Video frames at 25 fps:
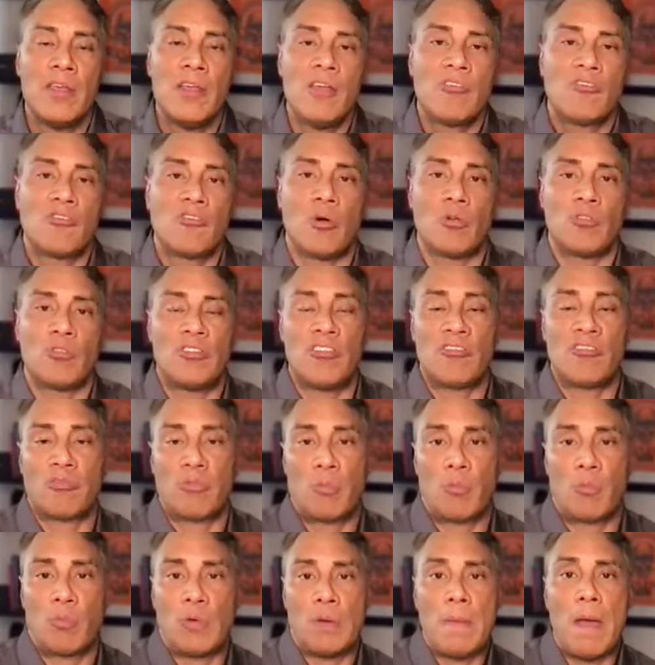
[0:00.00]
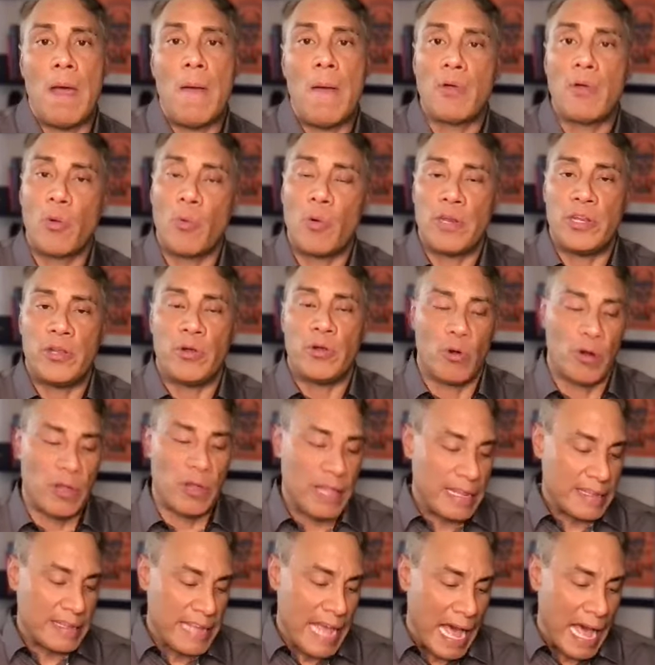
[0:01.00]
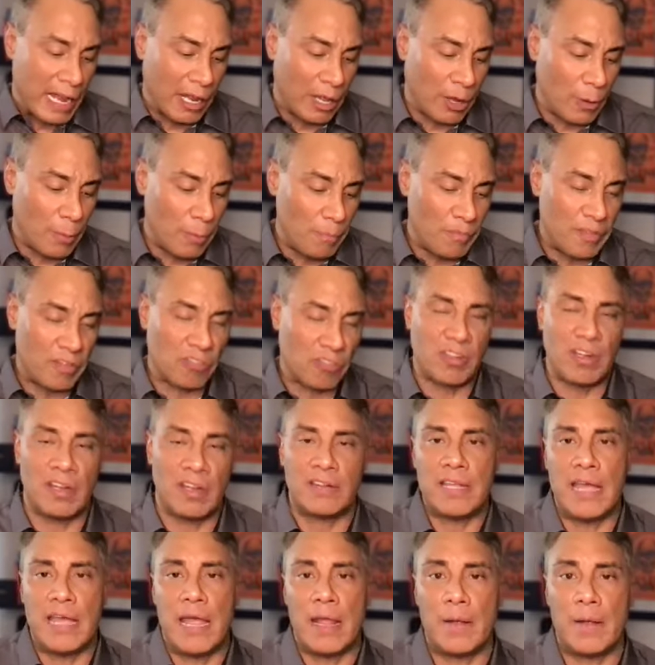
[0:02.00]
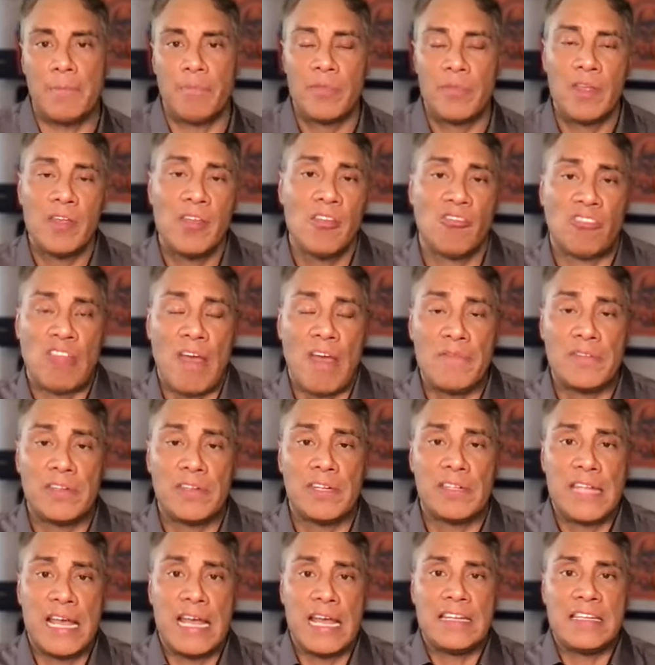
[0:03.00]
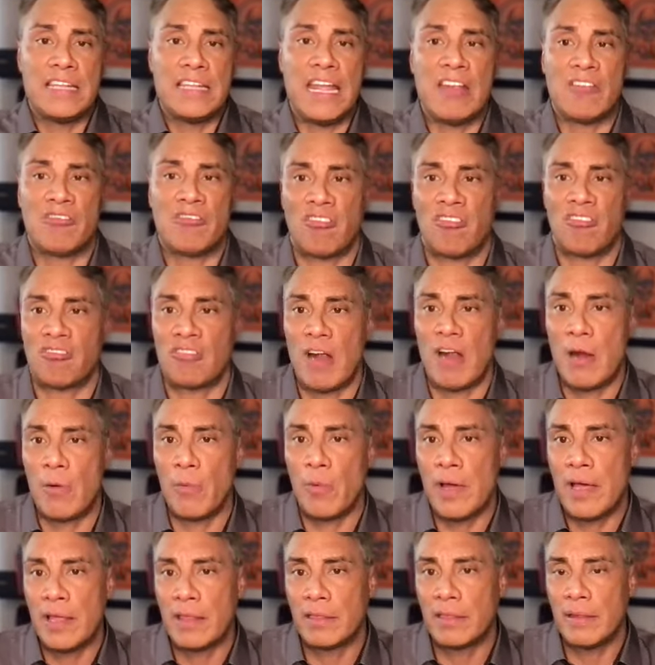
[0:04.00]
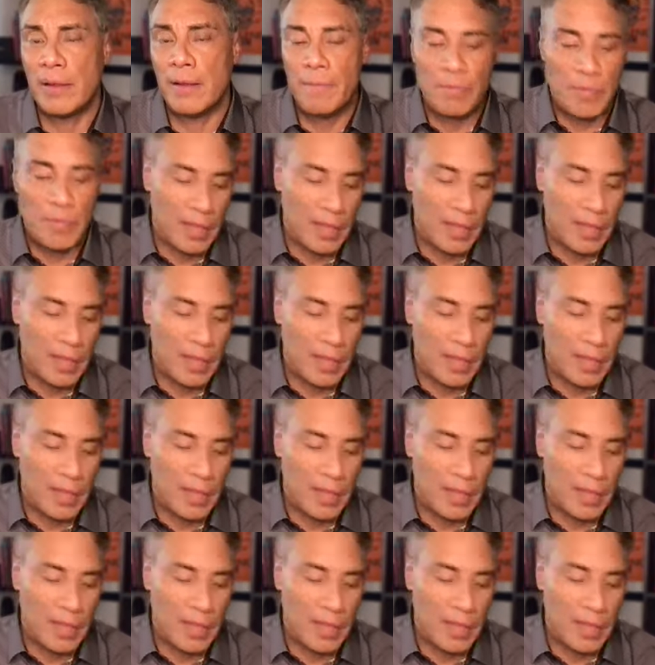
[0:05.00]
So just remember when you order that tallow, it's going to take 7 to 10 days to start with